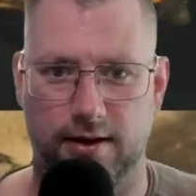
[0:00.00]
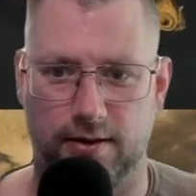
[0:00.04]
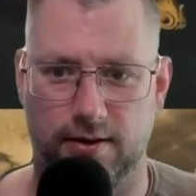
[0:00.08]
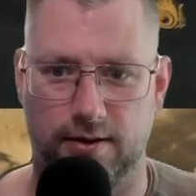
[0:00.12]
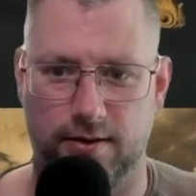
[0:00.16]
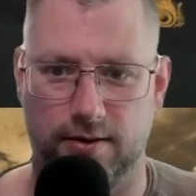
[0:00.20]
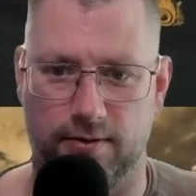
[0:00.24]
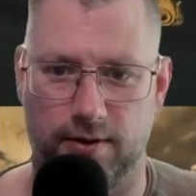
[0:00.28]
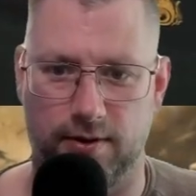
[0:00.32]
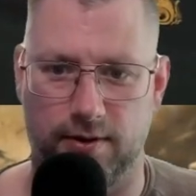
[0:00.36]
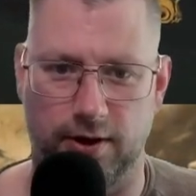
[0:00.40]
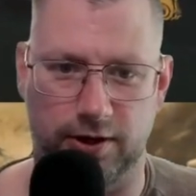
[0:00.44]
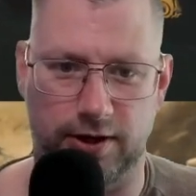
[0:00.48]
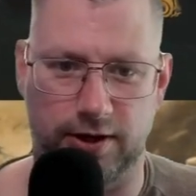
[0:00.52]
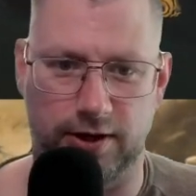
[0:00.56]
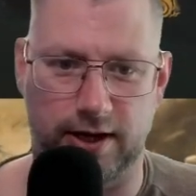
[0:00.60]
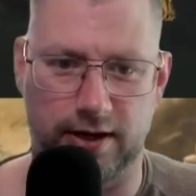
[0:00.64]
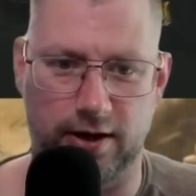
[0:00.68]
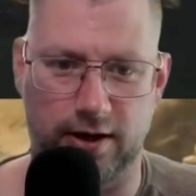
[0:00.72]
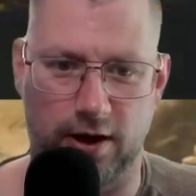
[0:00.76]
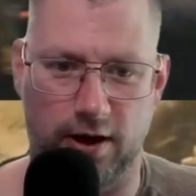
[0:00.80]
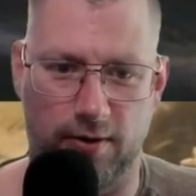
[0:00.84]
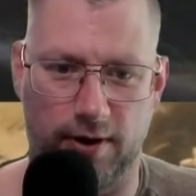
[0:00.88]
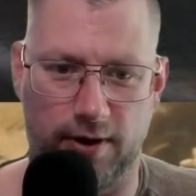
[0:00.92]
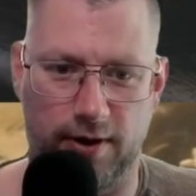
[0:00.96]
You can
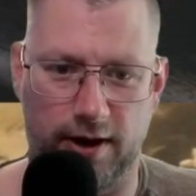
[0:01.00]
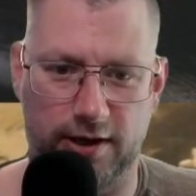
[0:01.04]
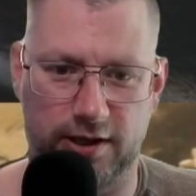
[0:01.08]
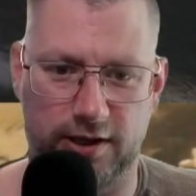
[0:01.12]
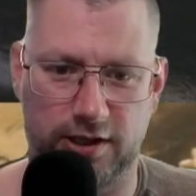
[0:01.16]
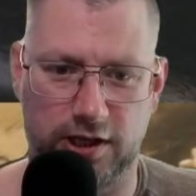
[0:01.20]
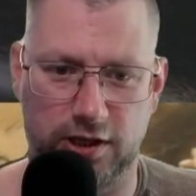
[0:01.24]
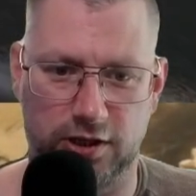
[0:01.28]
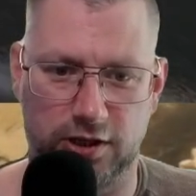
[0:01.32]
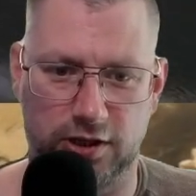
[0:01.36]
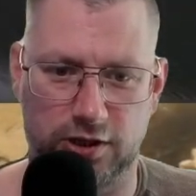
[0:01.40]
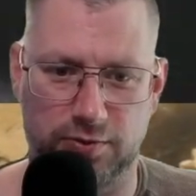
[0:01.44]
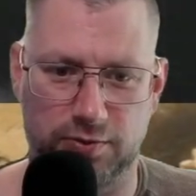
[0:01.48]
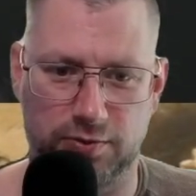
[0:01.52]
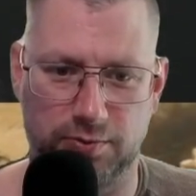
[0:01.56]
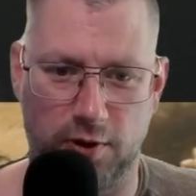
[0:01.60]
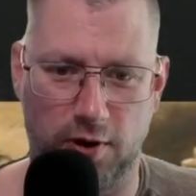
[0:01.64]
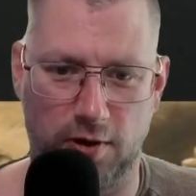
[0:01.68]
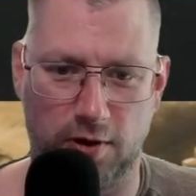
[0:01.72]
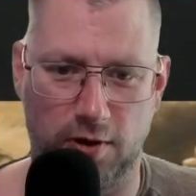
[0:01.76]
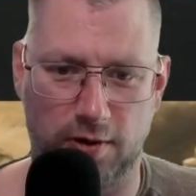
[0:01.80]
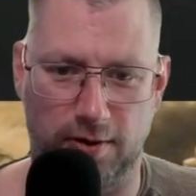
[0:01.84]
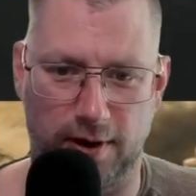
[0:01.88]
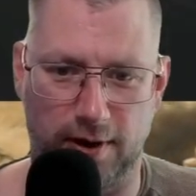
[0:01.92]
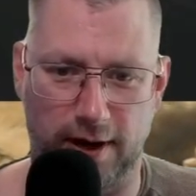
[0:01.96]
already see the
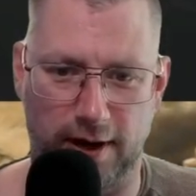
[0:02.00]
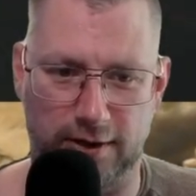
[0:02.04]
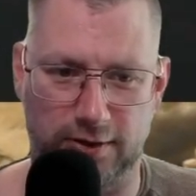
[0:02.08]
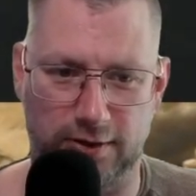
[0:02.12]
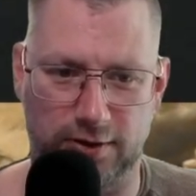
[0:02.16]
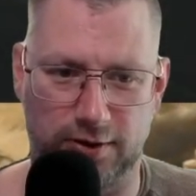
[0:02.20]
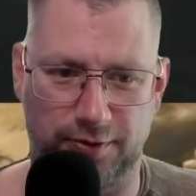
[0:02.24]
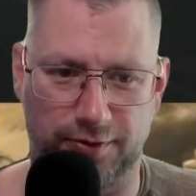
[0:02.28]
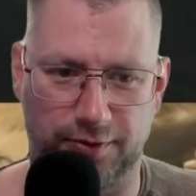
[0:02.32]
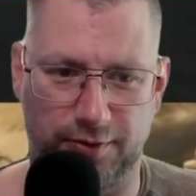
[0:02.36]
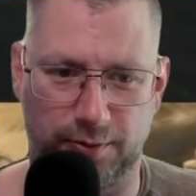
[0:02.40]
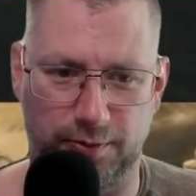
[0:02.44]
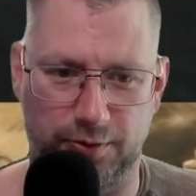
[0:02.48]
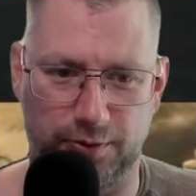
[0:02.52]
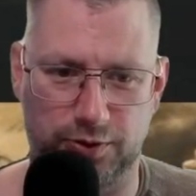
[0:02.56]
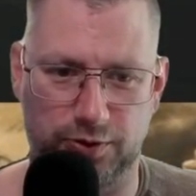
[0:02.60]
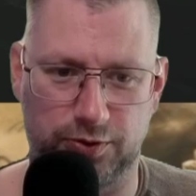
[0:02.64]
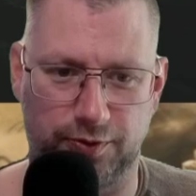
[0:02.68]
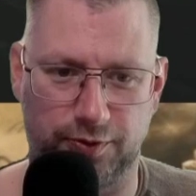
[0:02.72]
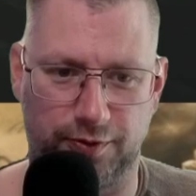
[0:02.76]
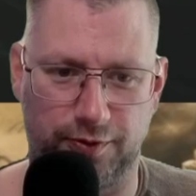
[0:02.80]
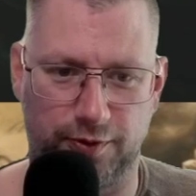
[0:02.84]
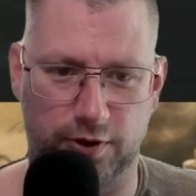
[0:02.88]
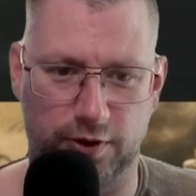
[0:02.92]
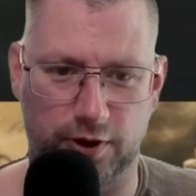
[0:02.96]
smoke. Well, it's not from
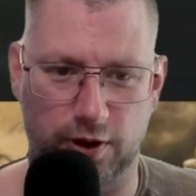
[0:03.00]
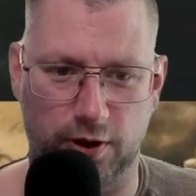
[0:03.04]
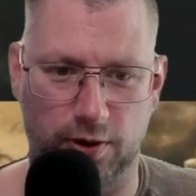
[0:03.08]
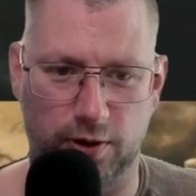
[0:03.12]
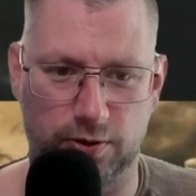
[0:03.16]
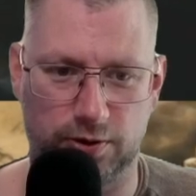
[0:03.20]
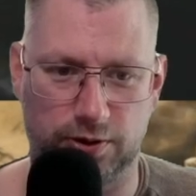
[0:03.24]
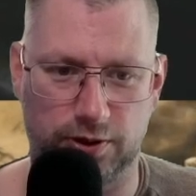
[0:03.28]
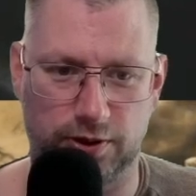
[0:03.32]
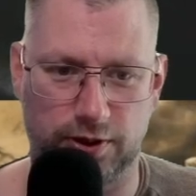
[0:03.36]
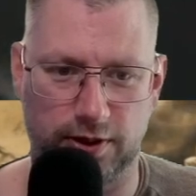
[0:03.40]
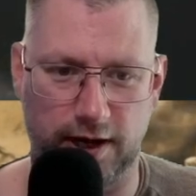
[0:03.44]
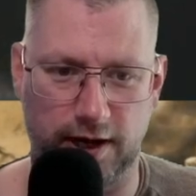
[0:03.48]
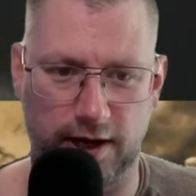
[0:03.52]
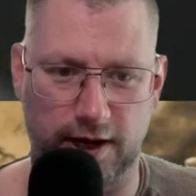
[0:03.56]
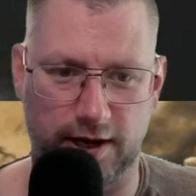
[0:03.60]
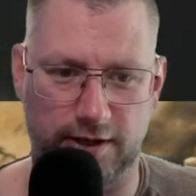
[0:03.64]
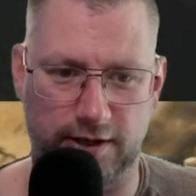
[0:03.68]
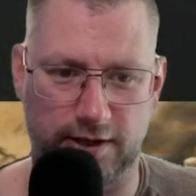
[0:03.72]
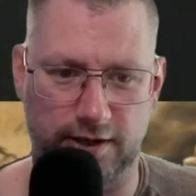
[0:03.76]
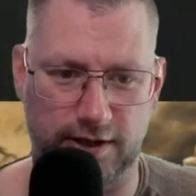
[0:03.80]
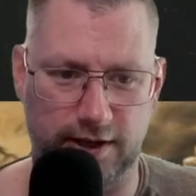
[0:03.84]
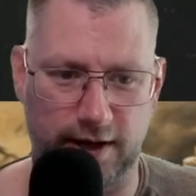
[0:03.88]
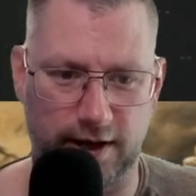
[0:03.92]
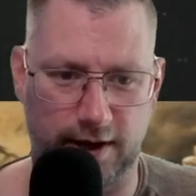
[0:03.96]
Fort Ocean. Yes,
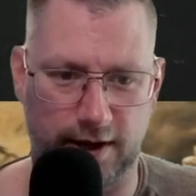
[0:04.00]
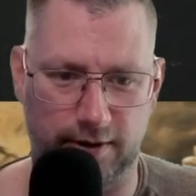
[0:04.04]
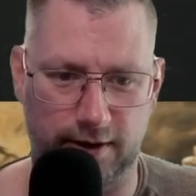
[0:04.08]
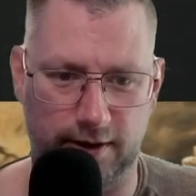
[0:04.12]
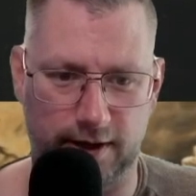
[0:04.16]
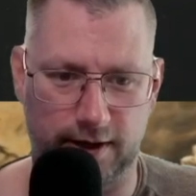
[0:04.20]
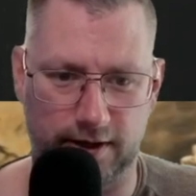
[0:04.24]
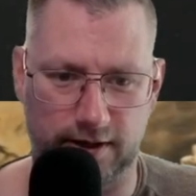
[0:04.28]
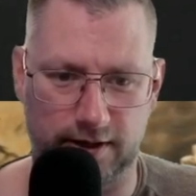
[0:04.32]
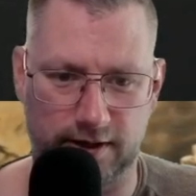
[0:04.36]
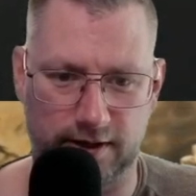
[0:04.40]
there you can see